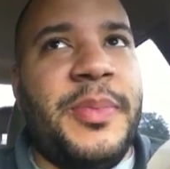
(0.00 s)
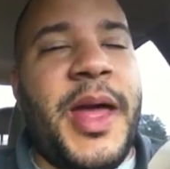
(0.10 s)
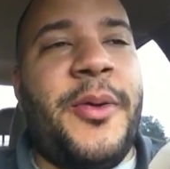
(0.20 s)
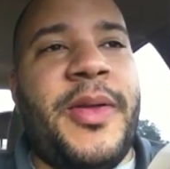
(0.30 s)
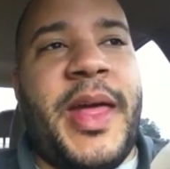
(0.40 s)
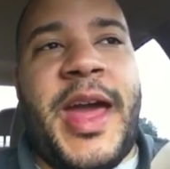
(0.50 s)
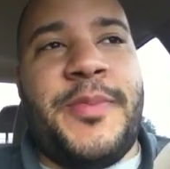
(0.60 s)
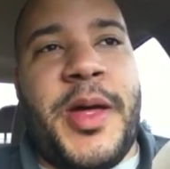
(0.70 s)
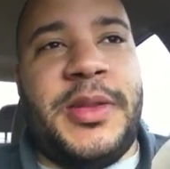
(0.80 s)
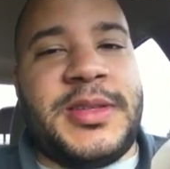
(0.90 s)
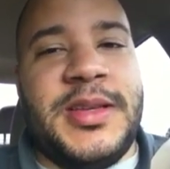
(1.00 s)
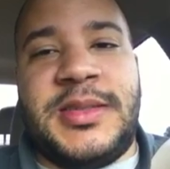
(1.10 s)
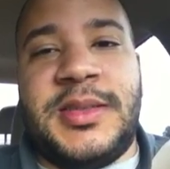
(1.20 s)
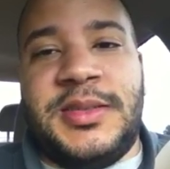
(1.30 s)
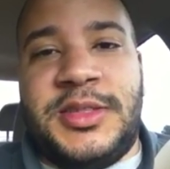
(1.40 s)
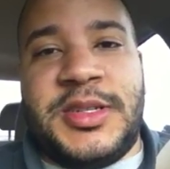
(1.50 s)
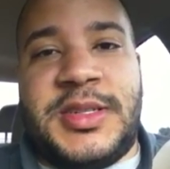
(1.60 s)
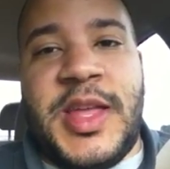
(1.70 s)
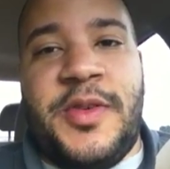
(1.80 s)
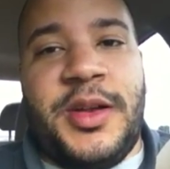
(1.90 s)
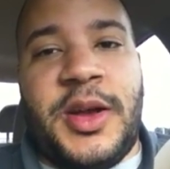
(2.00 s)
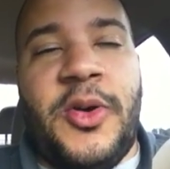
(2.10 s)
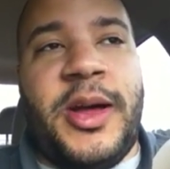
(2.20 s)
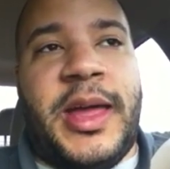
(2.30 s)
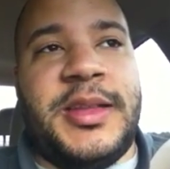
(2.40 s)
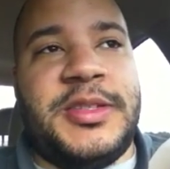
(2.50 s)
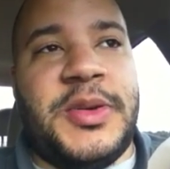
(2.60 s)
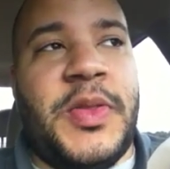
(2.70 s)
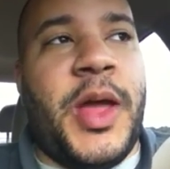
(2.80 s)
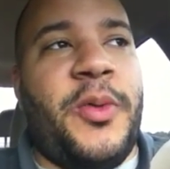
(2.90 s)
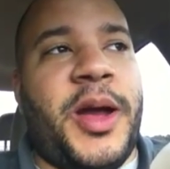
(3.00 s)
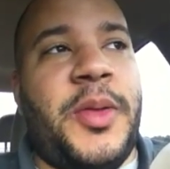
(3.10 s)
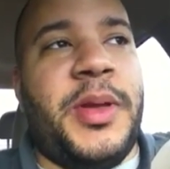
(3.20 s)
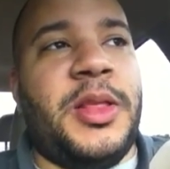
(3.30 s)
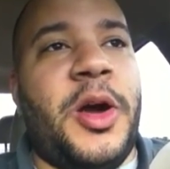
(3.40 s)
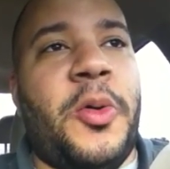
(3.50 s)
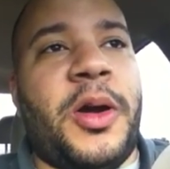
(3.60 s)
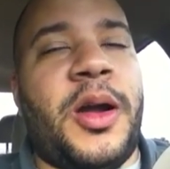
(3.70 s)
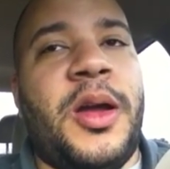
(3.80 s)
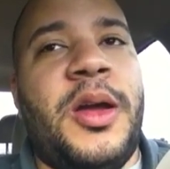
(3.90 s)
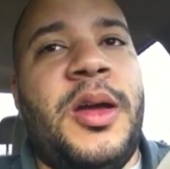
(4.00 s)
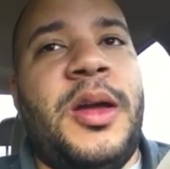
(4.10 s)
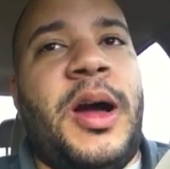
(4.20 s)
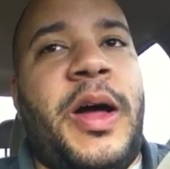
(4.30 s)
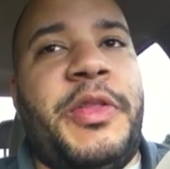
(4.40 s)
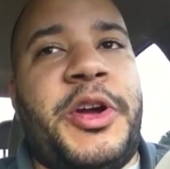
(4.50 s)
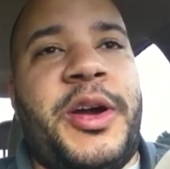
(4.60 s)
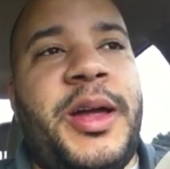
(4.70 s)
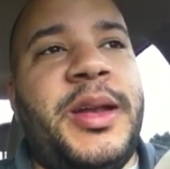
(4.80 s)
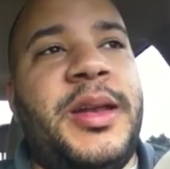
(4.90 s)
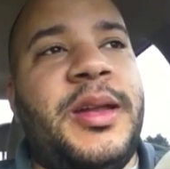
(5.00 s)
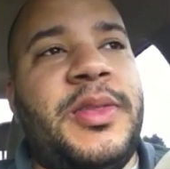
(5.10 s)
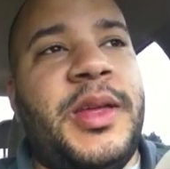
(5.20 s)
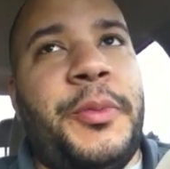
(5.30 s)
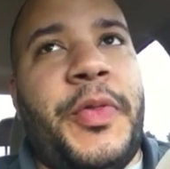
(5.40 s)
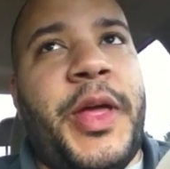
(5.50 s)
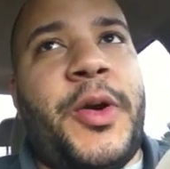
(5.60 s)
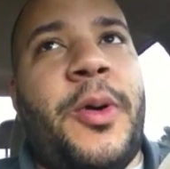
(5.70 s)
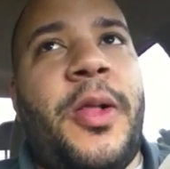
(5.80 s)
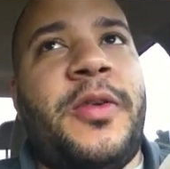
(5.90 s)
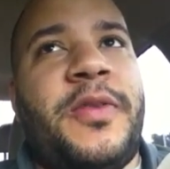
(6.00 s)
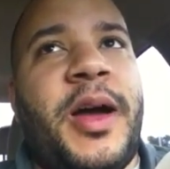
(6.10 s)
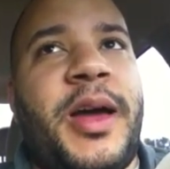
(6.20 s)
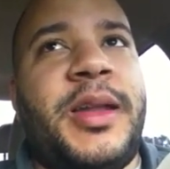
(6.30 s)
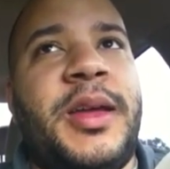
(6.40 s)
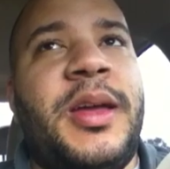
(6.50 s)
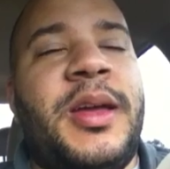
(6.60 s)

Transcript: they had penalties just even going into it. They were going to be lower on the grid than what they qualified.